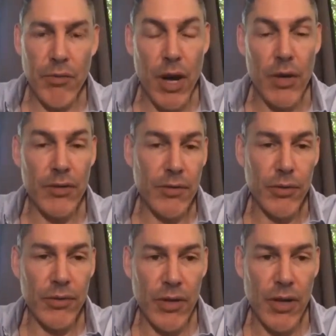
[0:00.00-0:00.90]
regardless
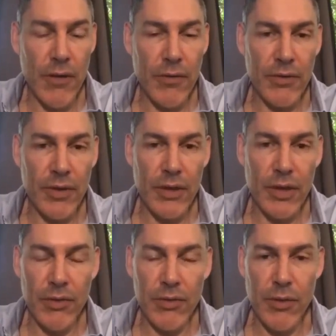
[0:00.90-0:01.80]
of who's in office, I
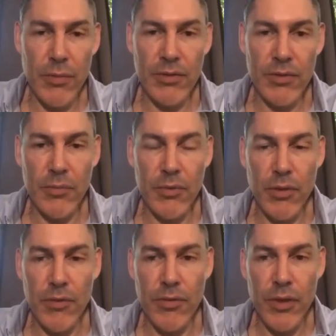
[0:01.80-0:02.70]
think there's going to be some
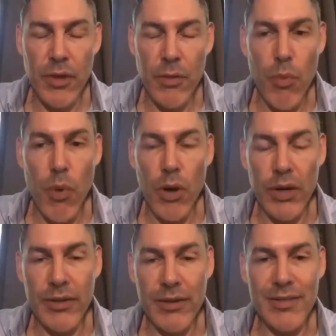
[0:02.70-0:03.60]
sort of more
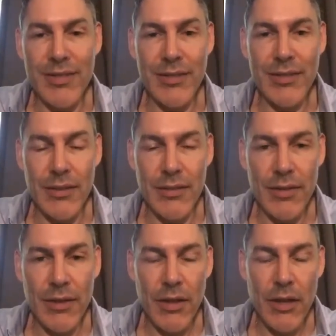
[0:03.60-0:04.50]
consistent